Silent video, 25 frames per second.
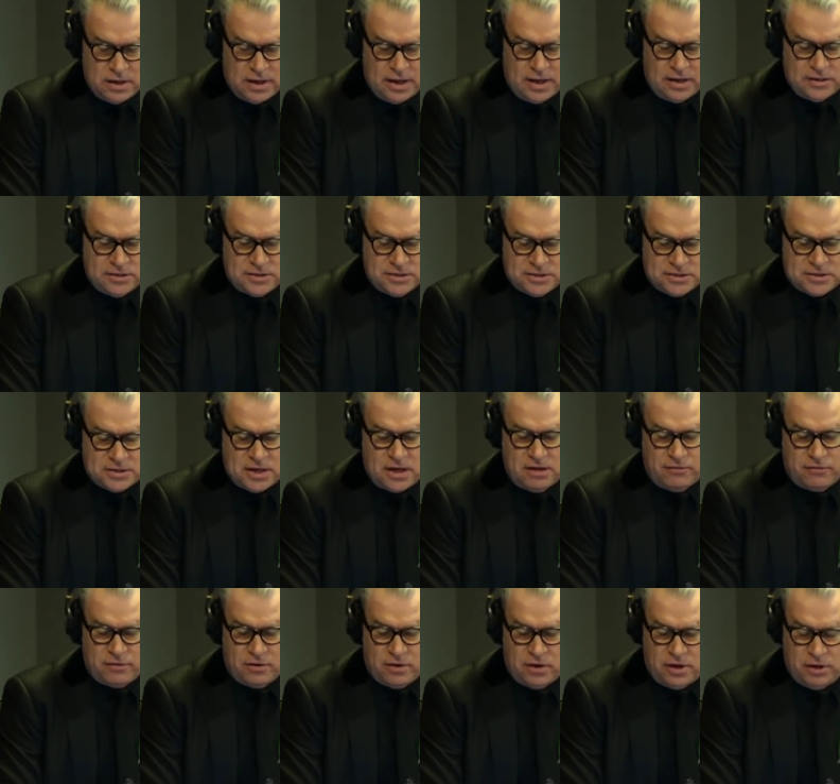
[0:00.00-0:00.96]
and to
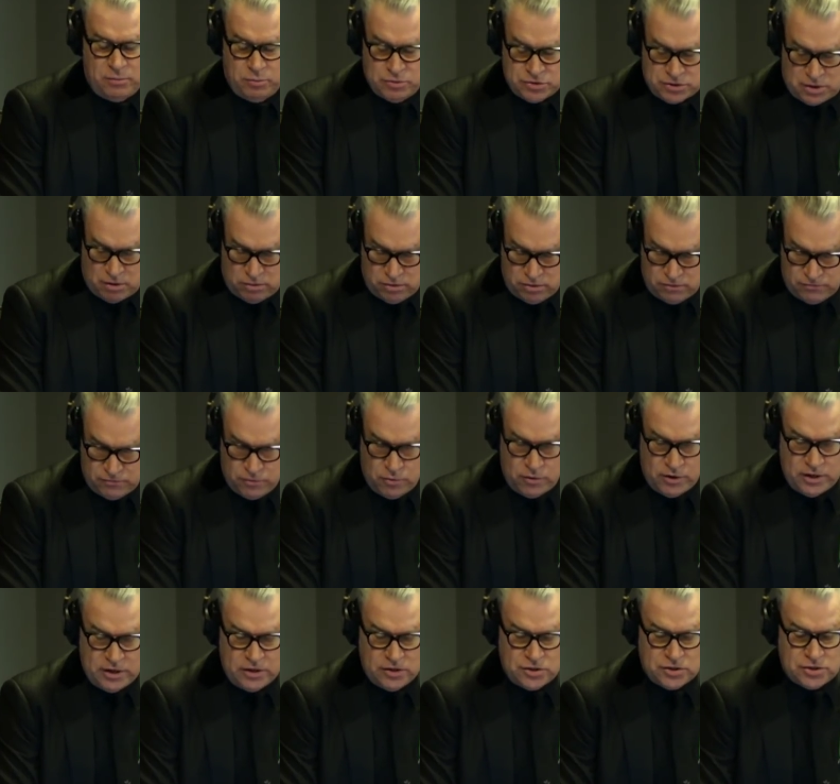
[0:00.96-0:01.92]
save her, he must go on a
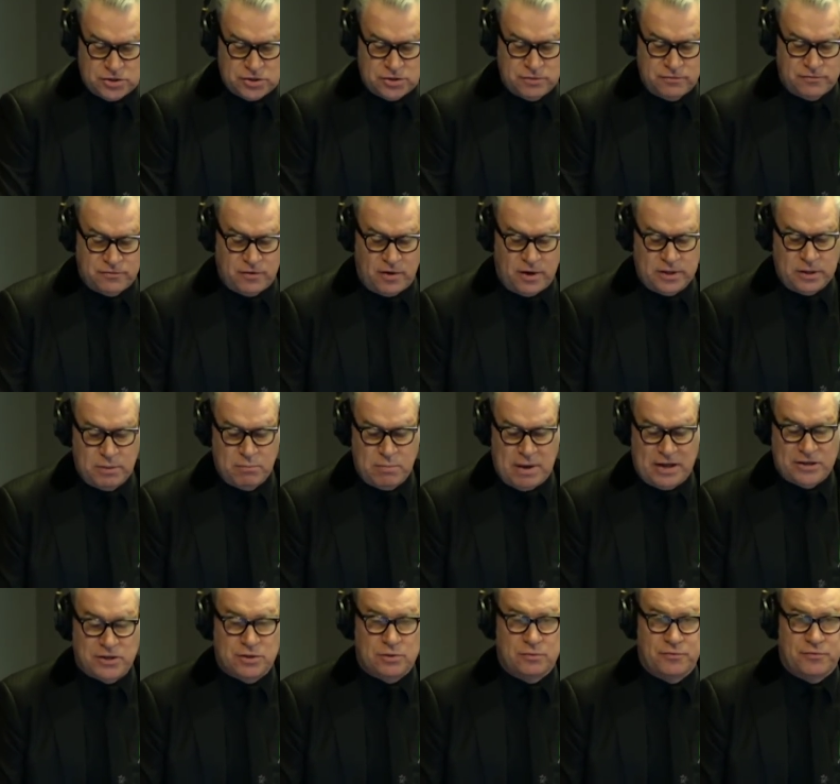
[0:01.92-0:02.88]
voyage to find the
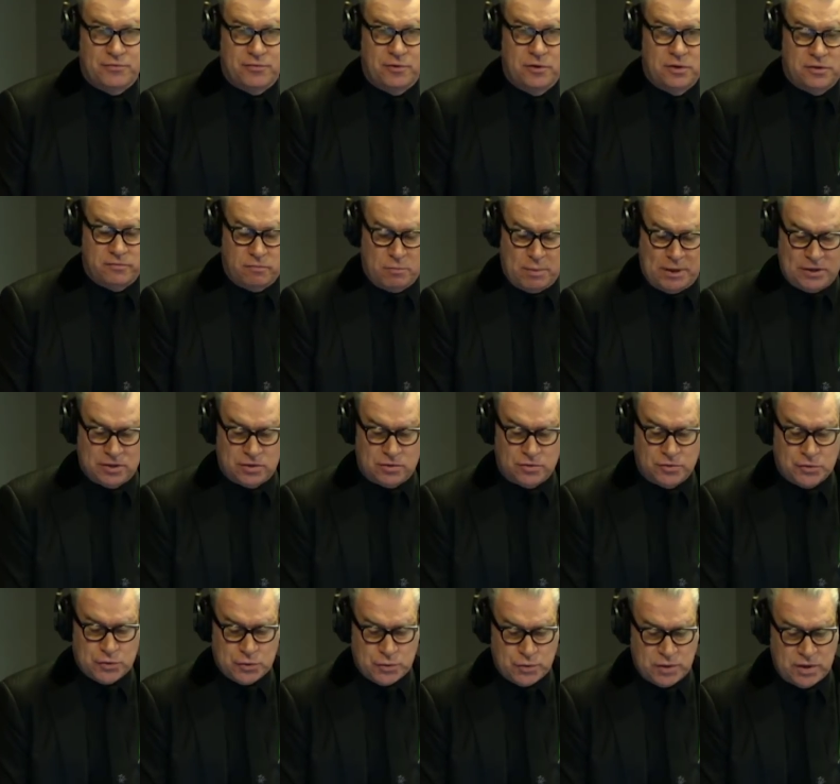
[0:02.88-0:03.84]
magical fruit of a
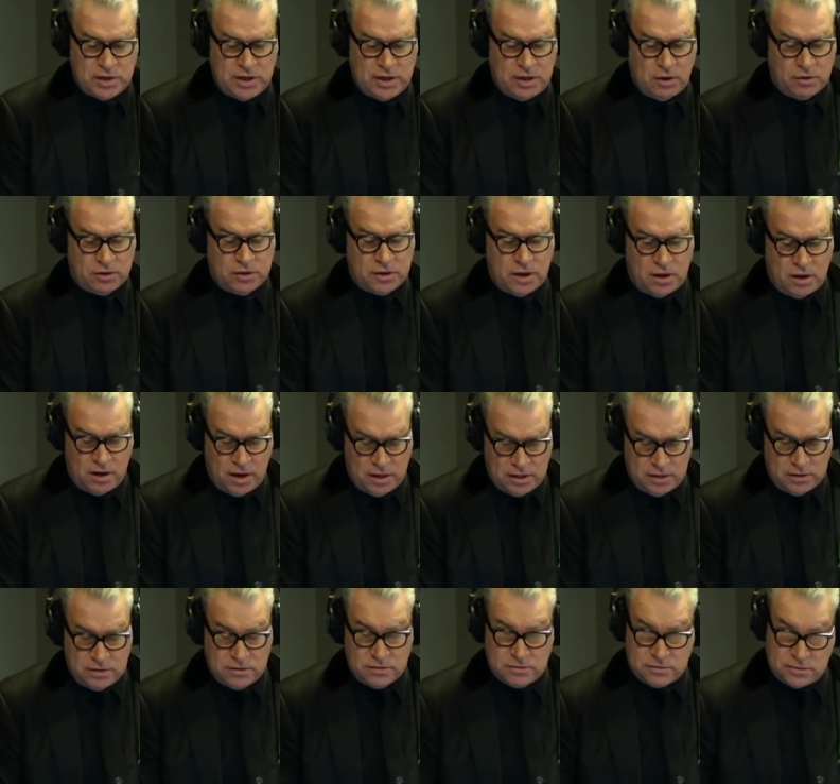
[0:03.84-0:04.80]
magical tree on an
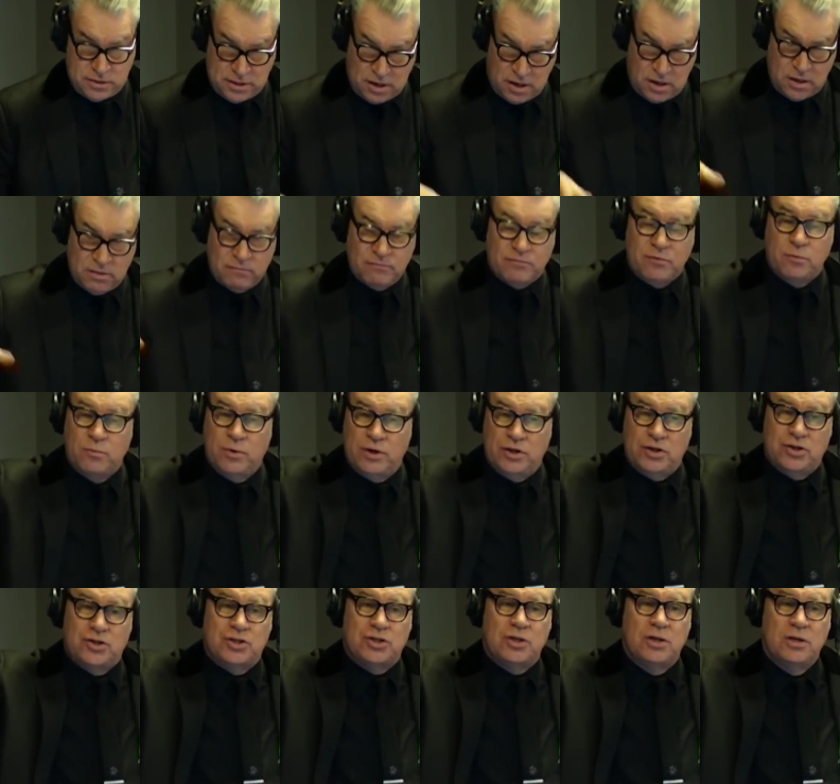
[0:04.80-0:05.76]
island, the island for
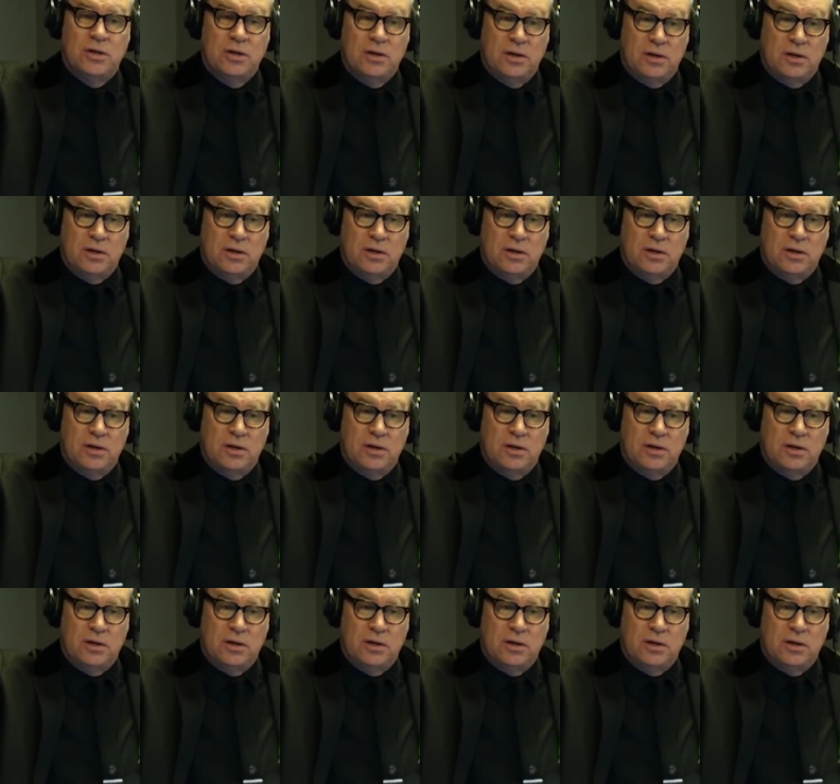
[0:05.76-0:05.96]
which